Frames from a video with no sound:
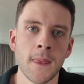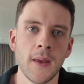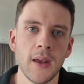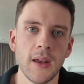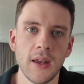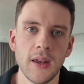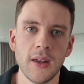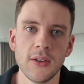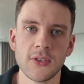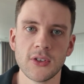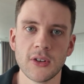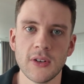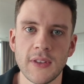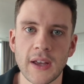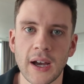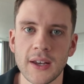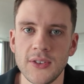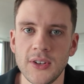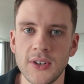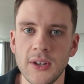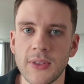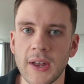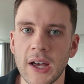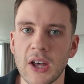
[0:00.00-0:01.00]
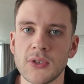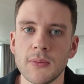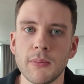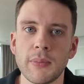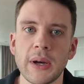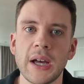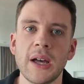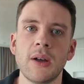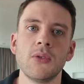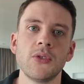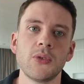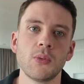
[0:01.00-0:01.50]
is
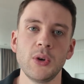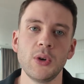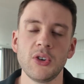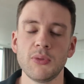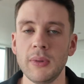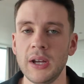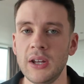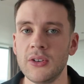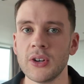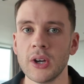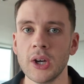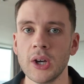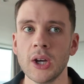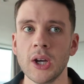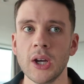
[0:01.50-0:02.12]
£90,000, which means